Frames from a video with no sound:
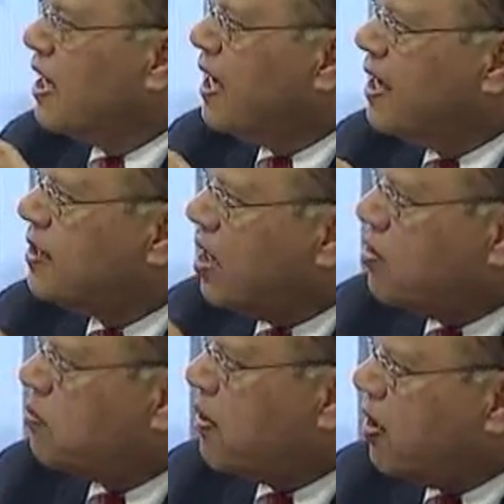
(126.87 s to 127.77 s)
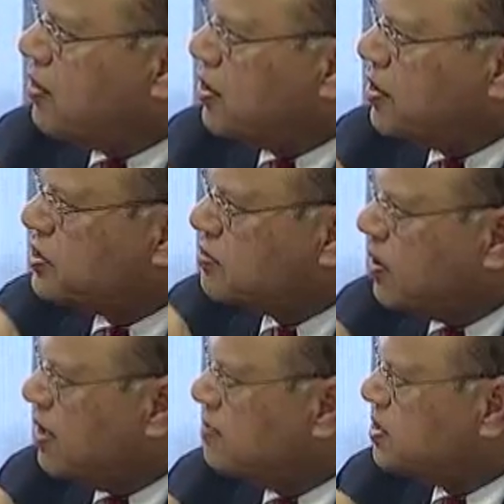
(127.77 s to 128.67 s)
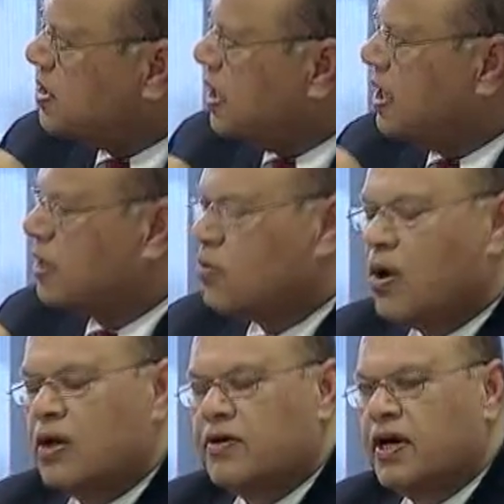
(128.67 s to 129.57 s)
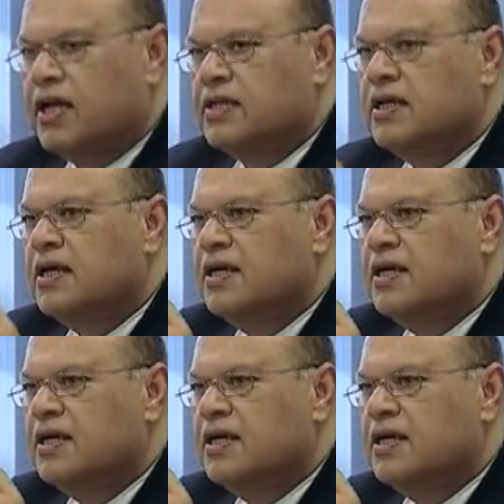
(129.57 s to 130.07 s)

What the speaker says: And our partners, YMCA and Walgreens,